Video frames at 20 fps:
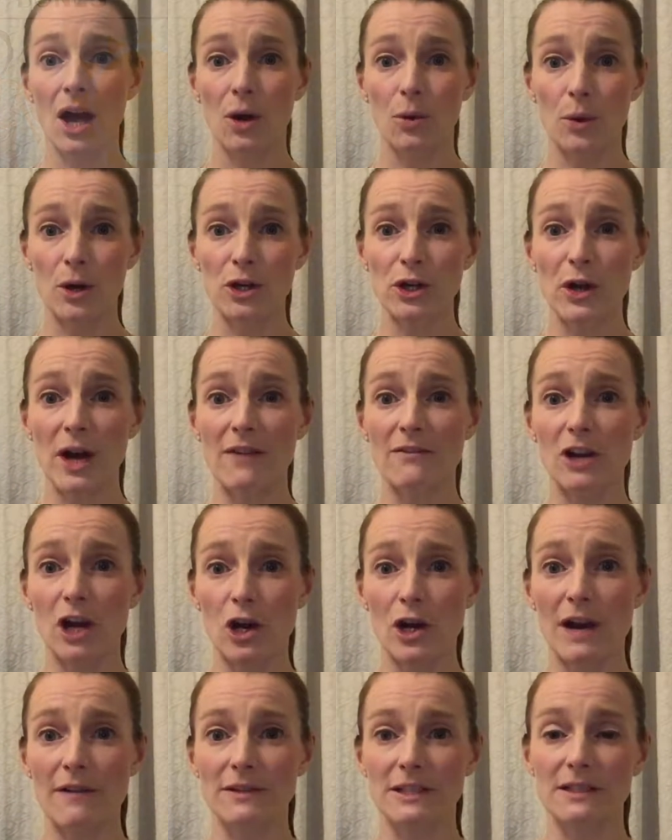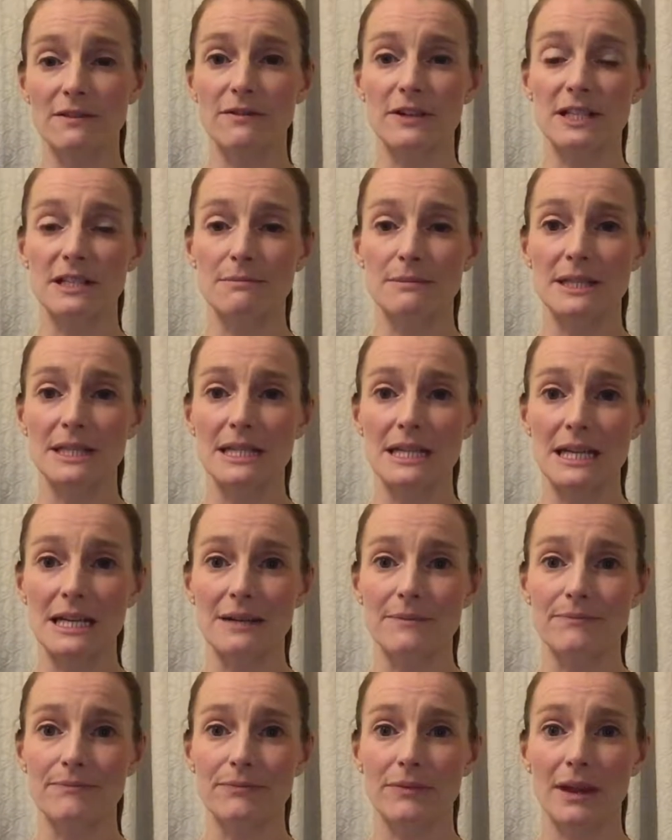When you have low levels of vitamin D,
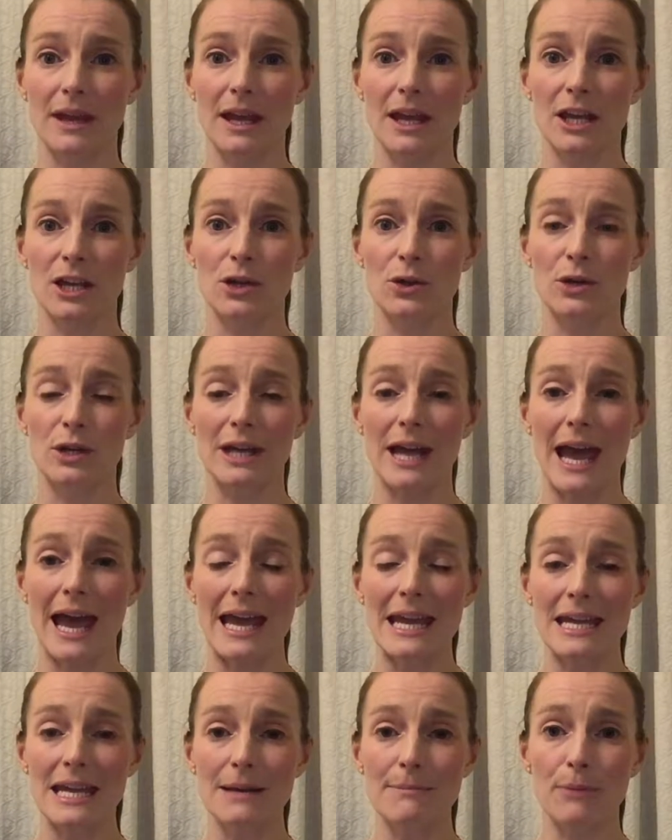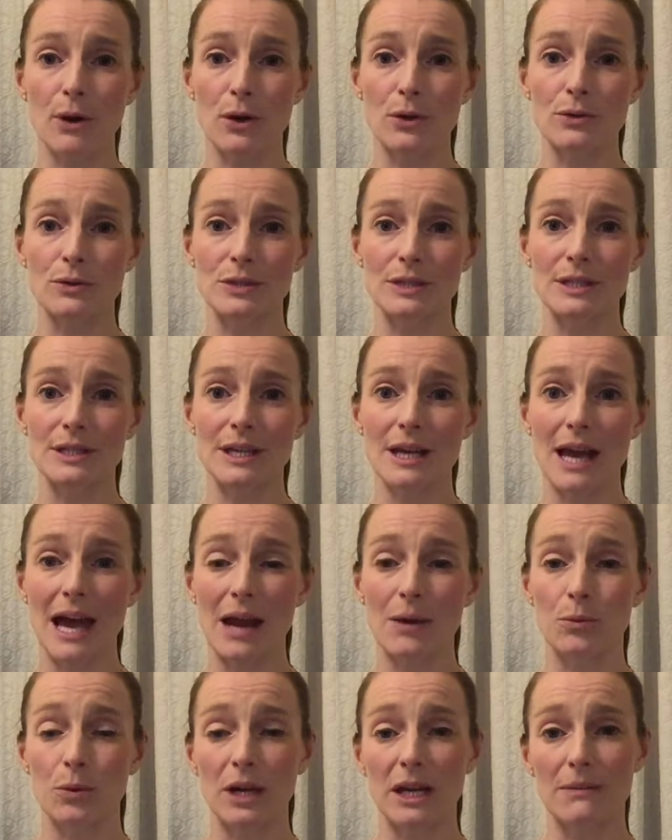you can get aching bones
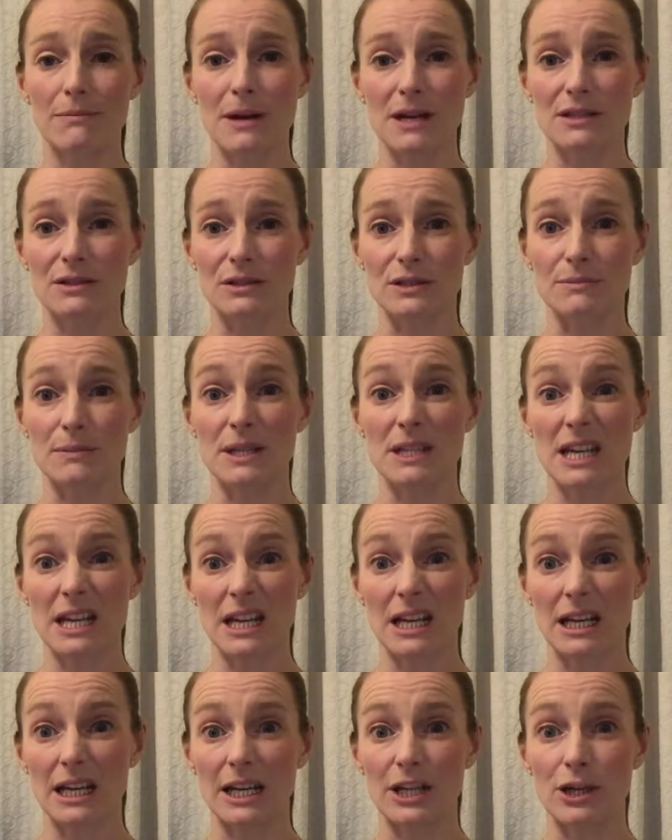and weak muscles, particularly in